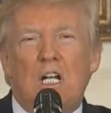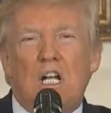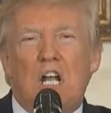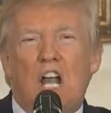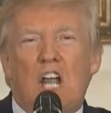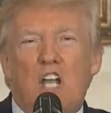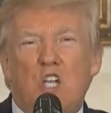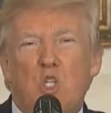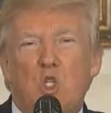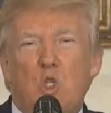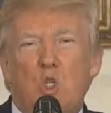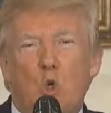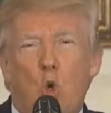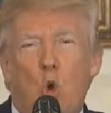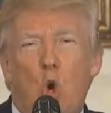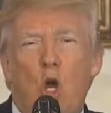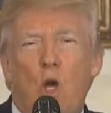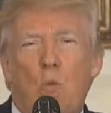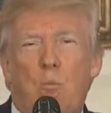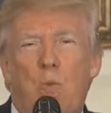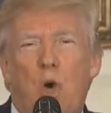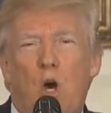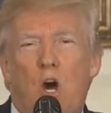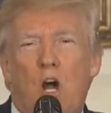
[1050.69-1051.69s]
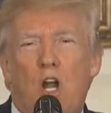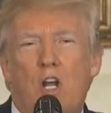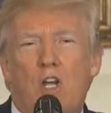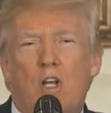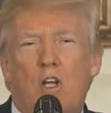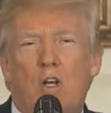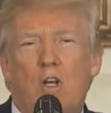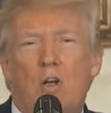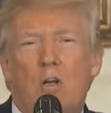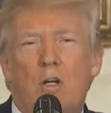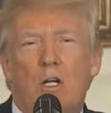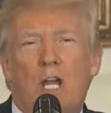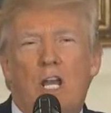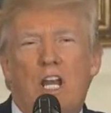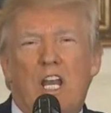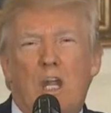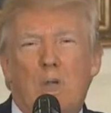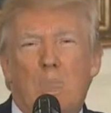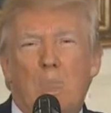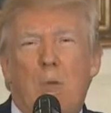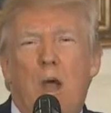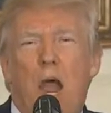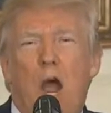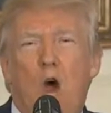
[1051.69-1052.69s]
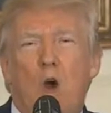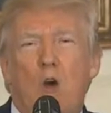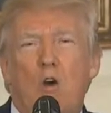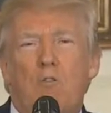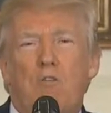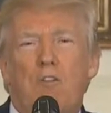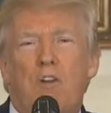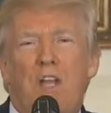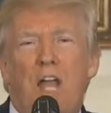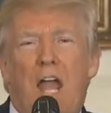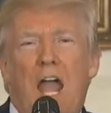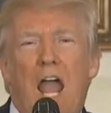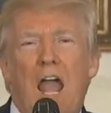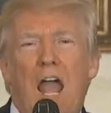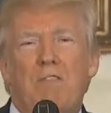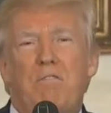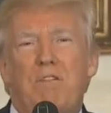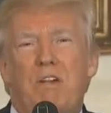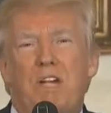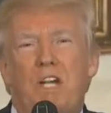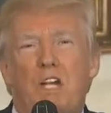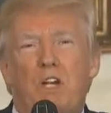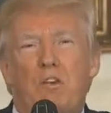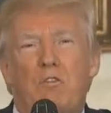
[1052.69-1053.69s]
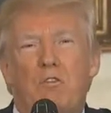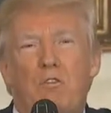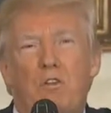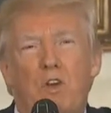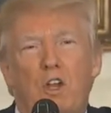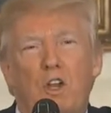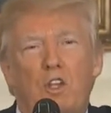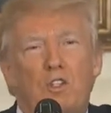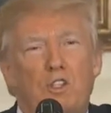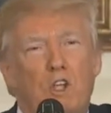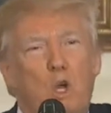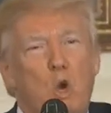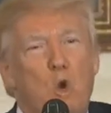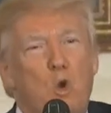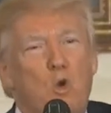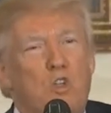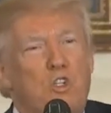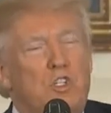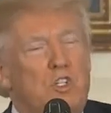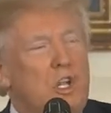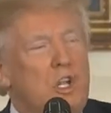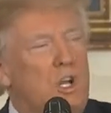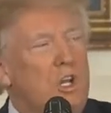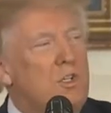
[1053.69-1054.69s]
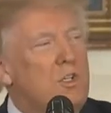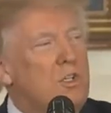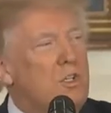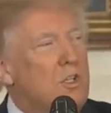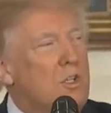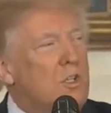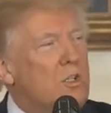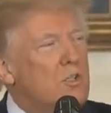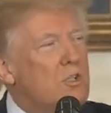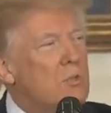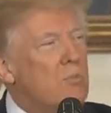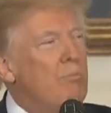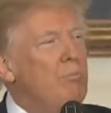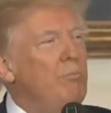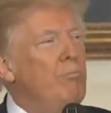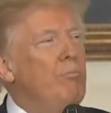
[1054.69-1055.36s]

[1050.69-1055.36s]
a strong partner, and a powerful advocate for its own citizens.